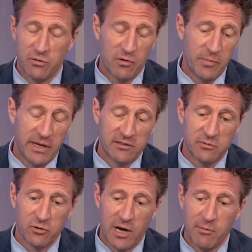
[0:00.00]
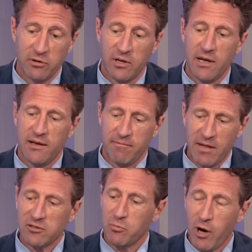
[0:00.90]
over a million subscribers.
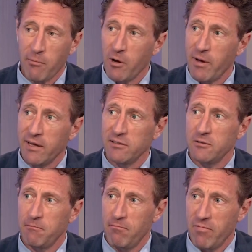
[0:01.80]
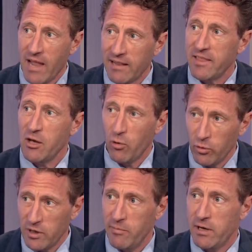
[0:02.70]
That's the primary mechanism, not the
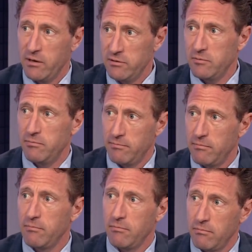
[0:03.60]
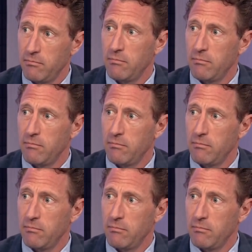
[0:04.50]
only mechanism. Right, so what else do you